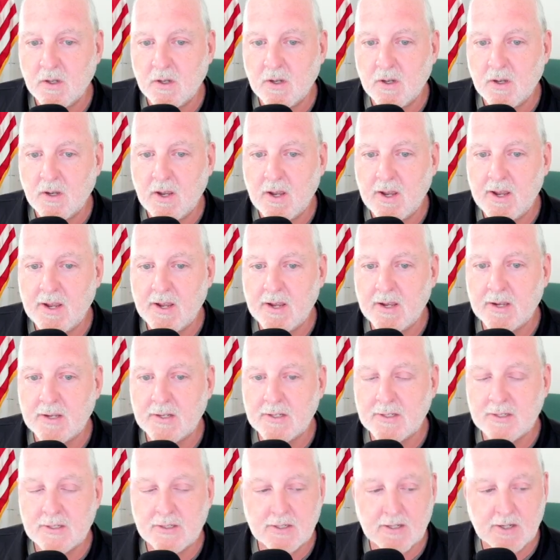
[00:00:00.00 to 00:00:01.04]

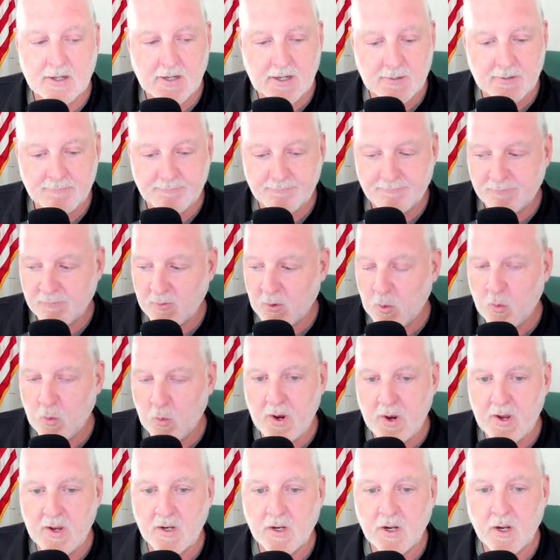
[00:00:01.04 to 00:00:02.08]
and
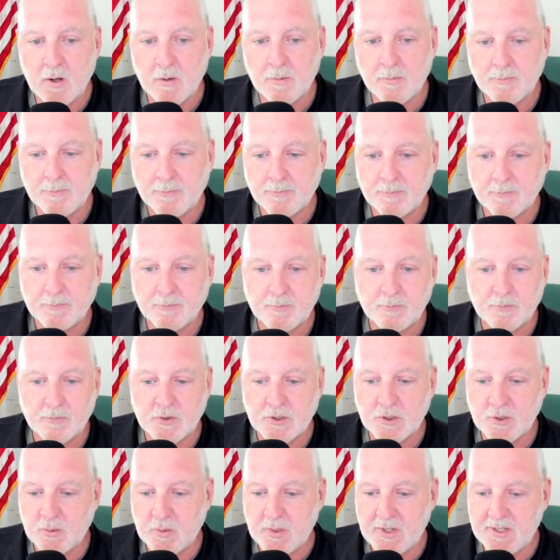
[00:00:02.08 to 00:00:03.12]
away you go.
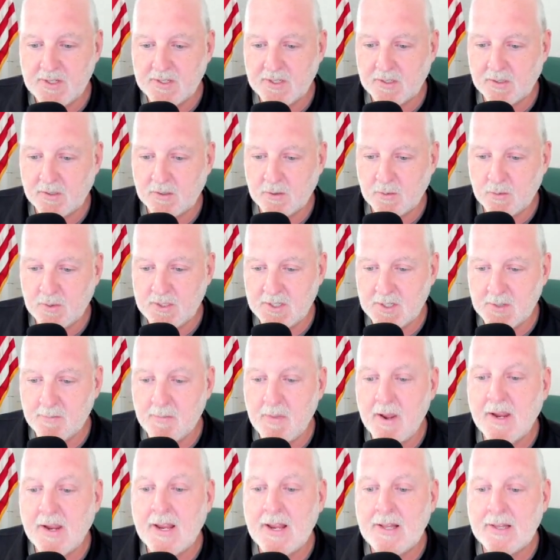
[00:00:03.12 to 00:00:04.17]
Too easy,
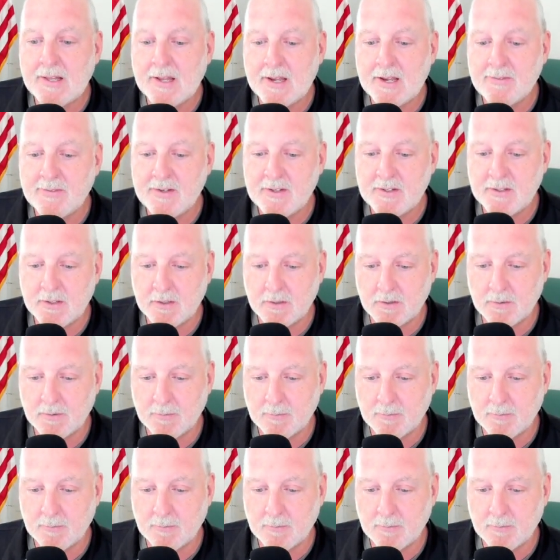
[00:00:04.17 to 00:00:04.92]
making life easier.